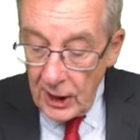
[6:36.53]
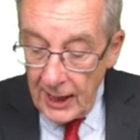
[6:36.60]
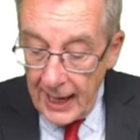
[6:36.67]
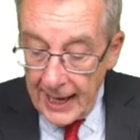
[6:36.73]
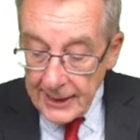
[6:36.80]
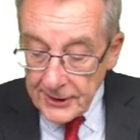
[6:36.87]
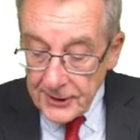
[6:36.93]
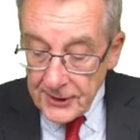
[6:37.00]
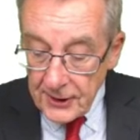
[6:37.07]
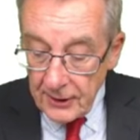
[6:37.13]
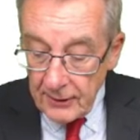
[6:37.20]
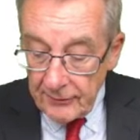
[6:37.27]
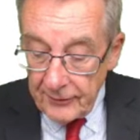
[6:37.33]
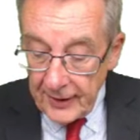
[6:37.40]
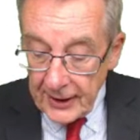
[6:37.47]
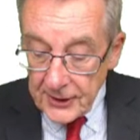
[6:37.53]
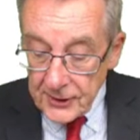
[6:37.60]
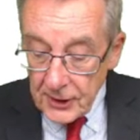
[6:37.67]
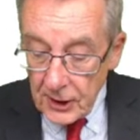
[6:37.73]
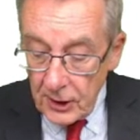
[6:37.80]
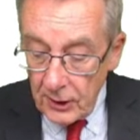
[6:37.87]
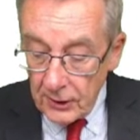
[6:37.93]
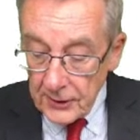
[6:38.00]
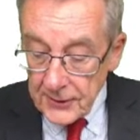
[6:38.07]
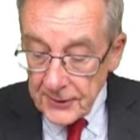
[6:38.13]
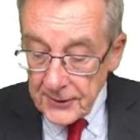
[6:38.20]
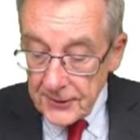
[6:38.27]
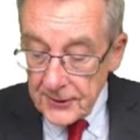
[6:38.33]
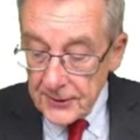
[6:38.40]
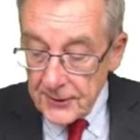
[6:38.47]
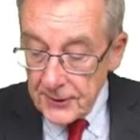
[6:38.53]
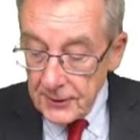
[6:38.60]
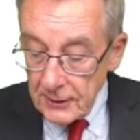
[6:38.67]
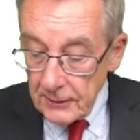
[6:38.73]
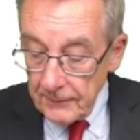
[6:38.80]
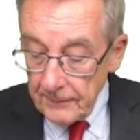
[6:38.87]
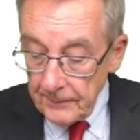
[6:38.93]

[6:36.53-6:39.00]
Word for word: less the fixed costs.